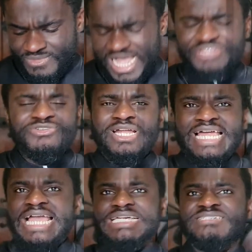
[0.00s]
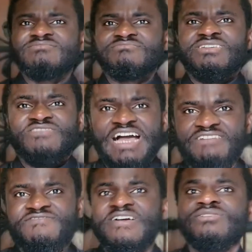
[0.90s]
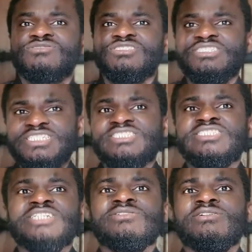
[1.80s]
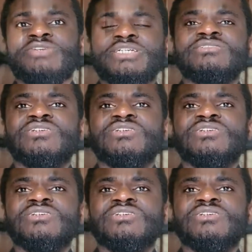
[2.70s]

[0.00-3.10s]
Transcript: And you are like, if I have failed this January,